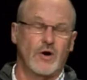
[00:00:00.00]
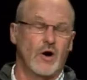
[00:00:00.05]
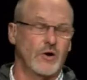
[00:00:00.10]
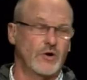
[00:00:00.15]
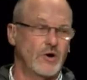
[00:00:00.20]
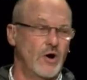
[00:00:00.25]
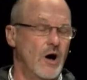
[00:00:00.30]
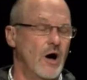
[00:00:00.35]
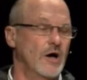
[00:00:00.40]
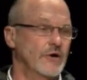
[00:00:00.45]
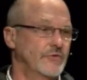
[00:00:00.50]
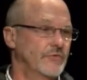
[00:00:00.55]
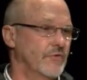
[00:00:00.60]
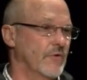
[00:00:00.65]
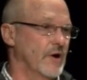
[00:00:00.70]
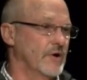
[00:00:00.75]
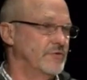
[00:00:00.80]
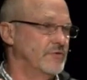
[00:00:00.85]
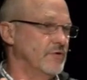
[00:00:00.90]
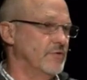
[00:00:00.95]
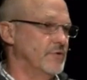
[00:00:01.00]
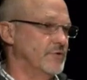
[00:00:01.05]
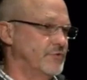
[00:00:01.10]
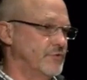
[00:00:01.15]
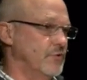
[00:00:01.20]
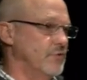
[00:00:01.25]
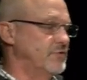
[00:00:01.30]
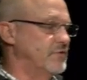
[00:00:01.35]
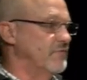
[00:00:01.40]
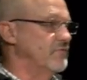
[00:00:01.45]
are contrary to the
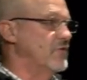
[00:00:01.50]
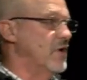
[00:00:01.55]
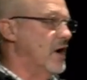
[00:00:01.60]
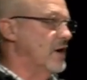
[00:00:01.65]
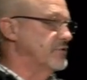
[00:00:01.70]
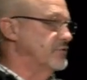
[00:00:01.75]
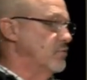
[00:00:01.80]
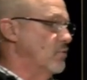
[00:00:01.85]
truth of God's